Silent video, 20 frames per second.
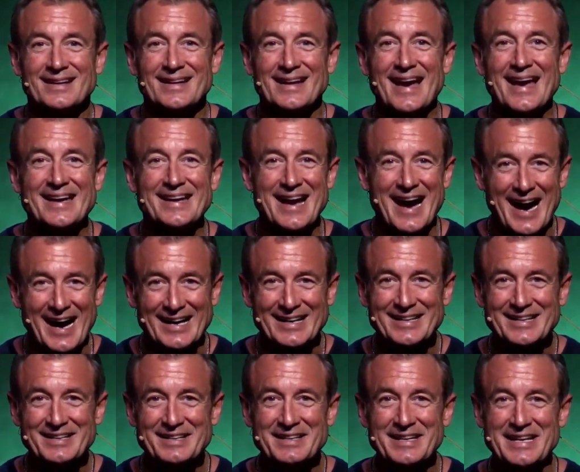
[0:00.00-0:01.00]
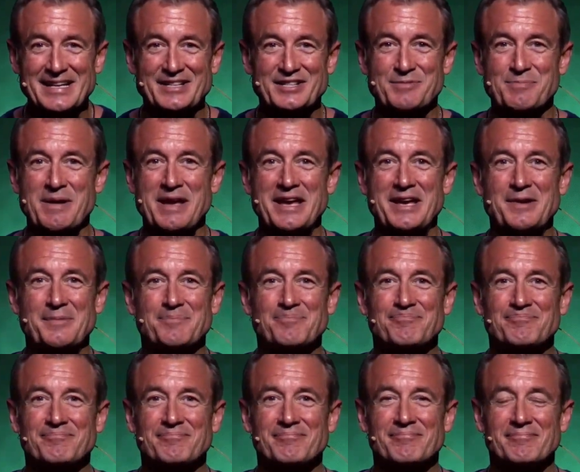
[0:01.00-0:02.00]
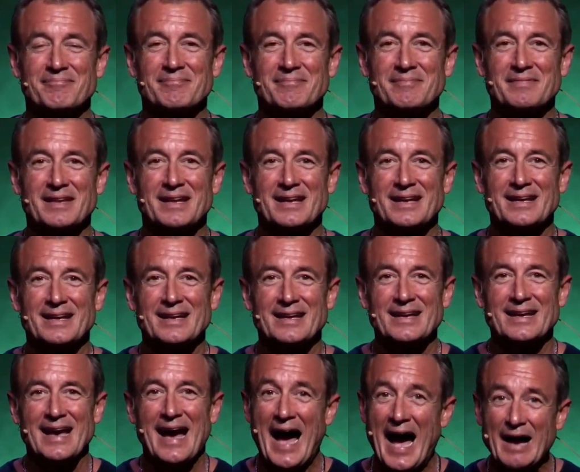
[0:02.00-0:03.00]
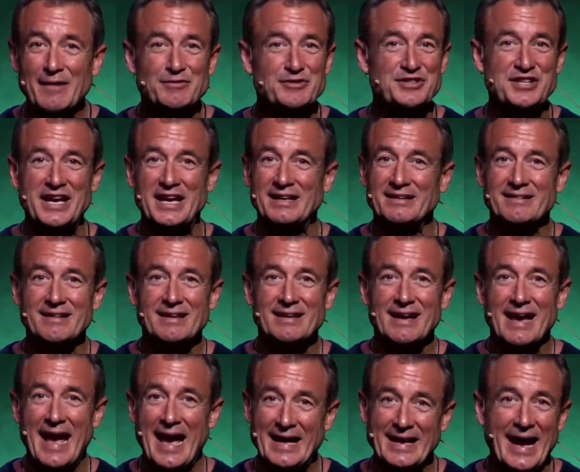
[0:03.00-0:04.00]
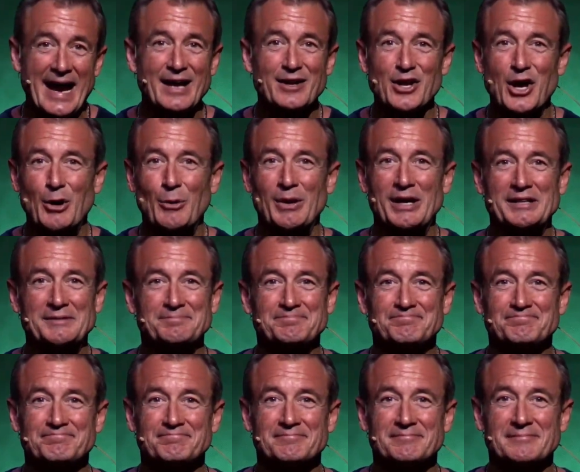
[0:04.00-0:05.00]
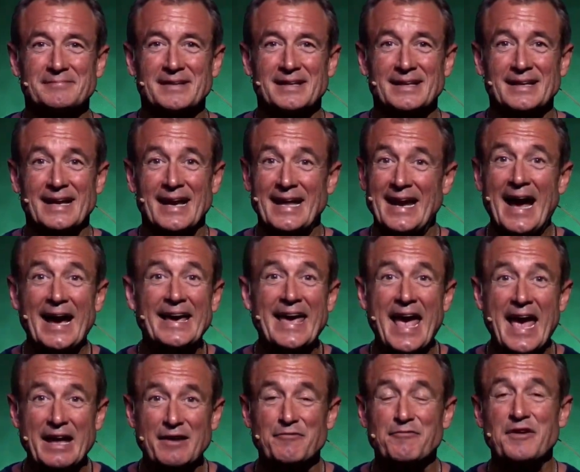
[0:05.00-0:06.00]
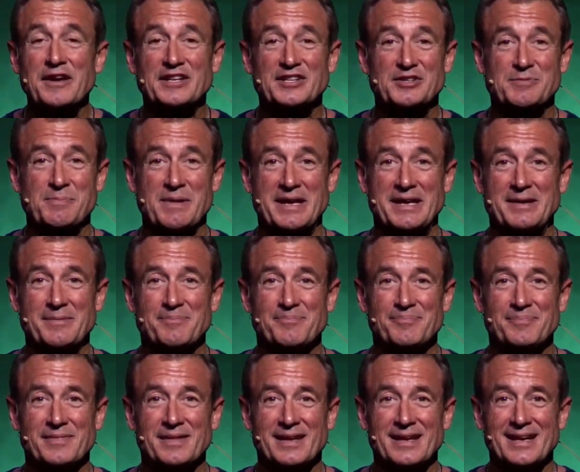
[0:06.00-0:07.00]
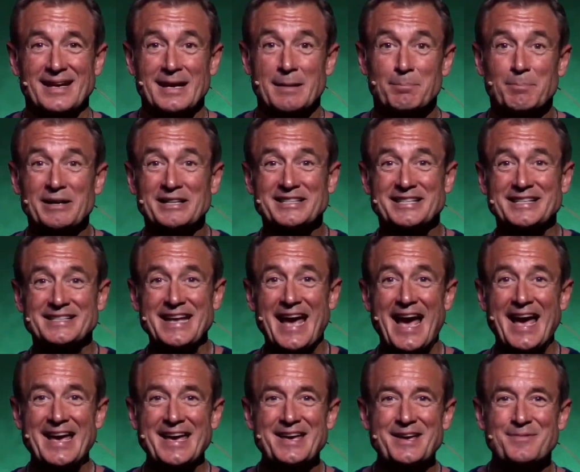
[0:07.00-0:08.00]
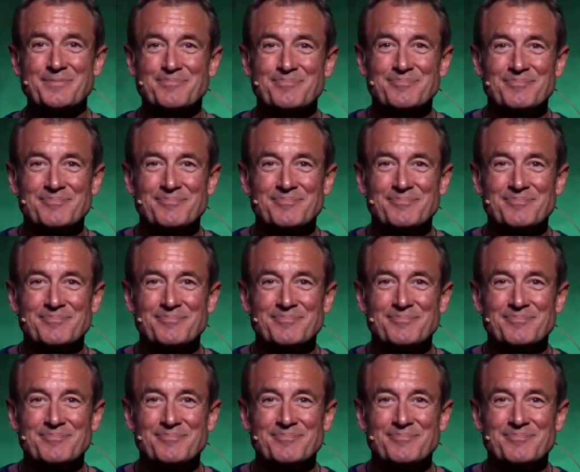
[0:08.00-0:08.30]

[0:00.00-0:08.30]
Hey God, it's me. I've sinned and I know it, and I can't fix me. But today,